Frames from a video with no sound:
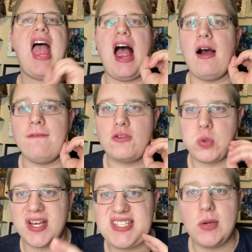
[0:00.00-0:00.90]
out of
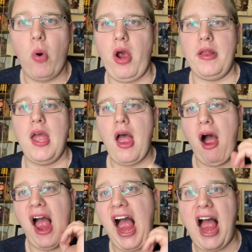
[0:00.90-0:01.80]
21
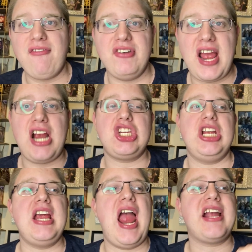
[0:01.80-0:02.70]
I haven't
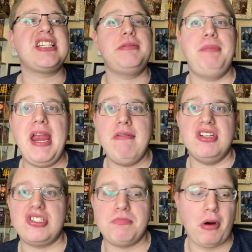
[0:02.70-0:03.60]
actually
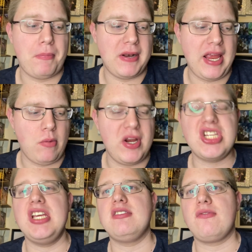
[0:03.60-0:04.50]
experienced properly,
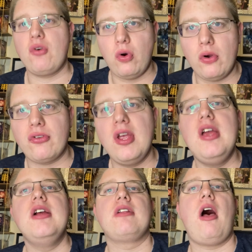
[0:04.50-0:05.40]
which is, of course,
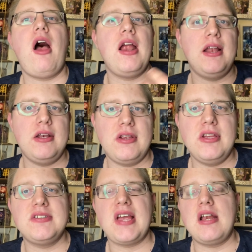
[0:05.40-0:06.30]
the
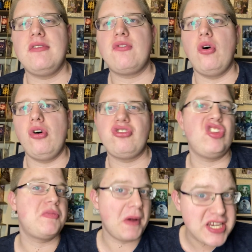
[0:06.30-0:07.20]
Highlanders and, of course,
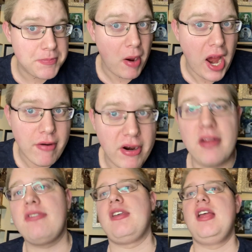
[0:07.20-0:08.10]
the Space
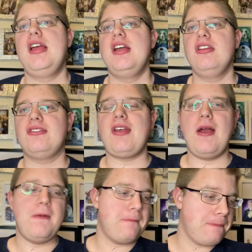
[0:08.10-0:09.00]
Pirates.
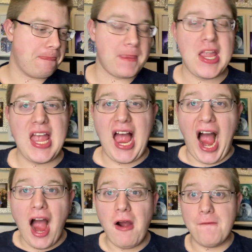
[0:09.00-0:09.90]
So
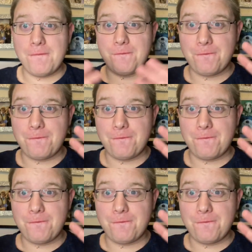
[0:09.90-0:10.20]
out of